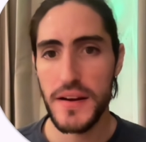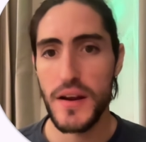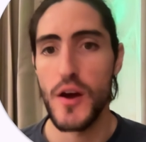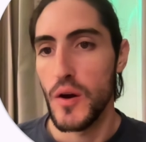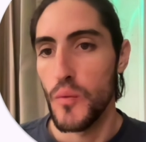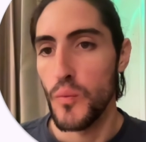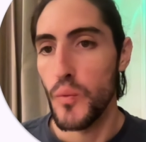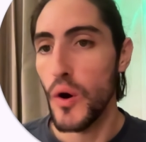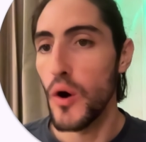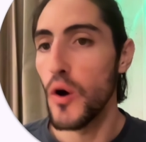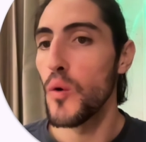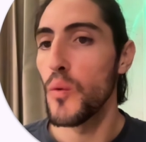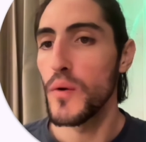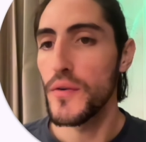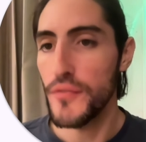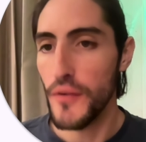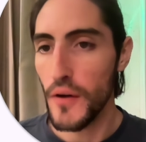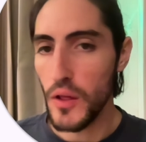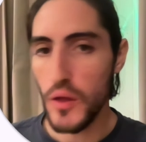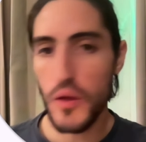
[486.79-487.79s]
Well, we
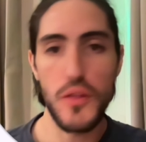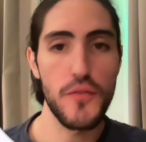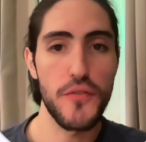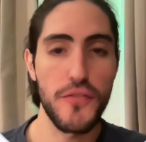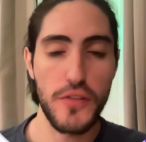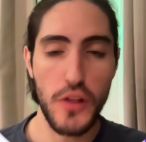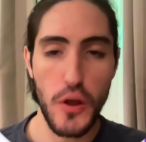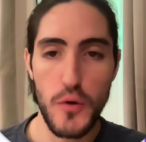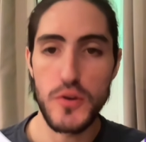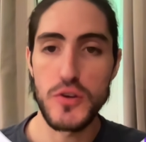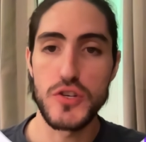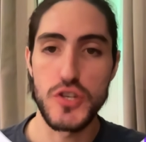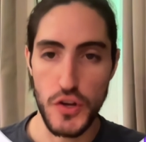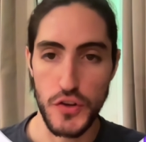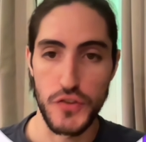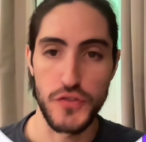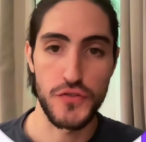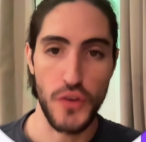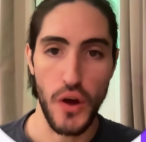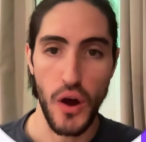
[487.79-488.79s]
follow the flow you
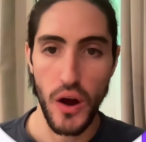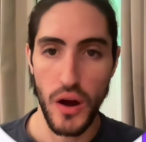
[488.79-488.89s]
just saw.